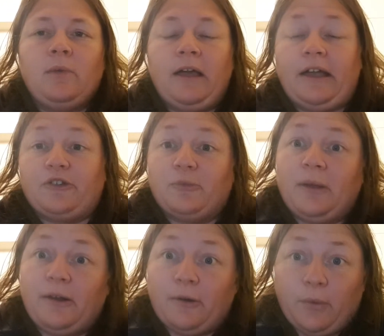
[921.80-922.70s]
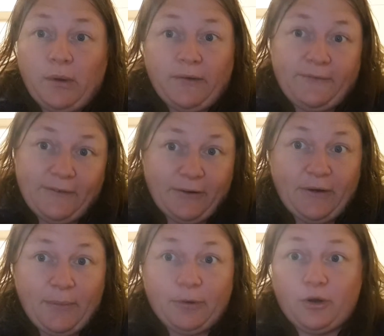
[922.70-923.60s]
Heck, it took me a little while to figure
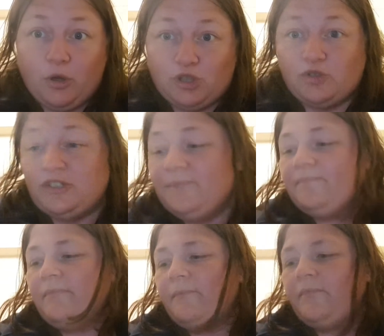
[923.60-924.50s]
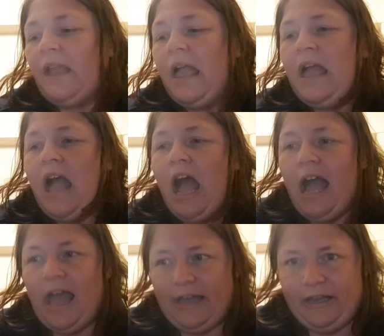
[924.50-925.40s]
out what a kosher is.
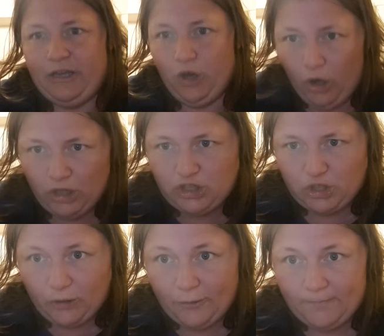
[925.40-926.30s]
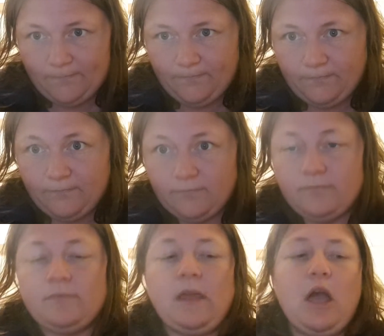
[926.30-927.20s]
A kosher
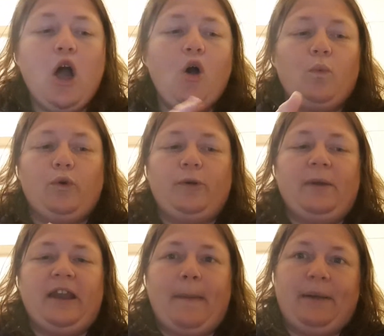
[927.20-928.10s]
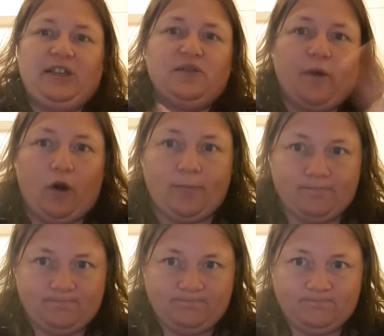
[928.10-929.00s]
would have been a piece of rope
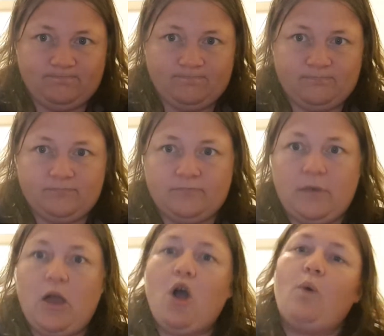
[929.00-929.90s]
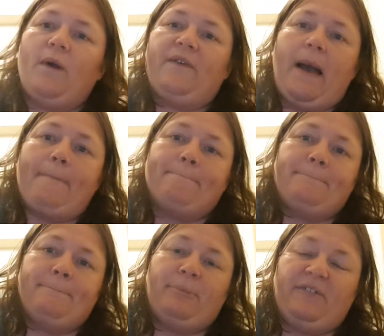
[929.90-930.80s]
with a
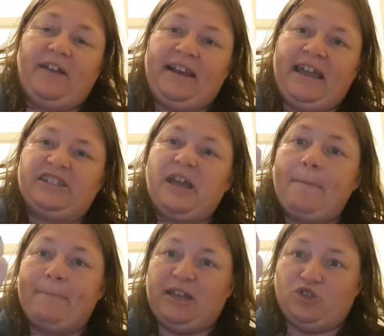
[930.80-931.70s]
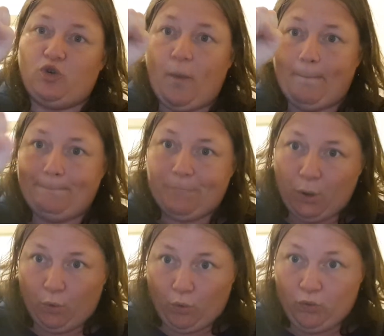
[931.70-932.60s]
lead metal
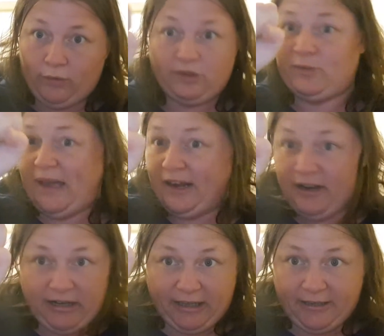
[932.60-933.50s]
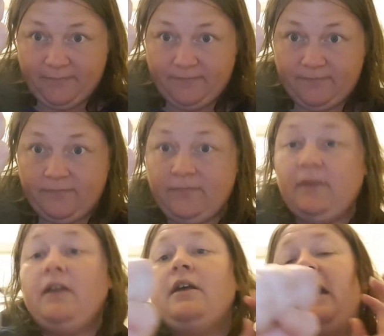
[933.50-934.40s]
ball, which is made out of lead,
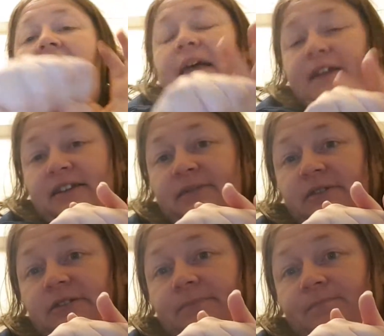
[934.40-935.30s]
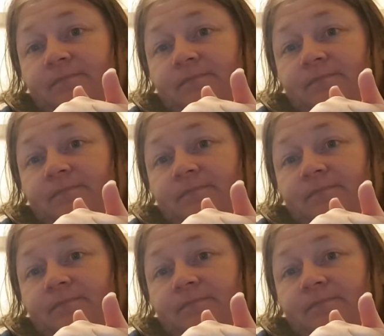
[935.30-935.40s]
at the end of it.